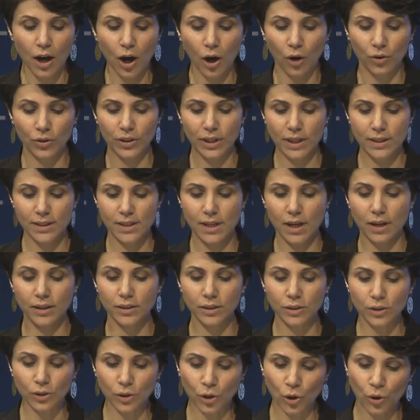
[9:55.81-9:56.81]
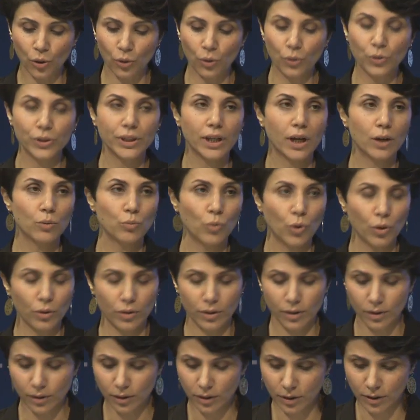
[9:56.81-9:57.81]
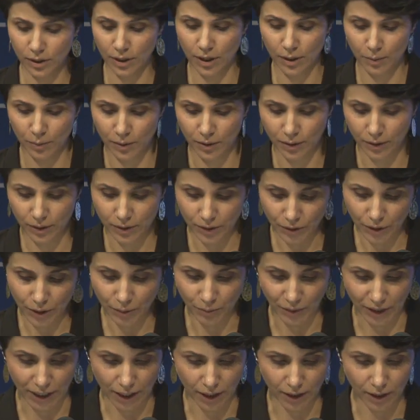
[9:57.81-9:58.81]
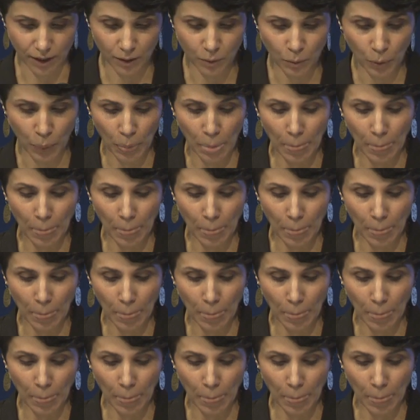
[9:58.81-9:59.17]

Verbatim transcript: on Graziani the colonial war cr criminal.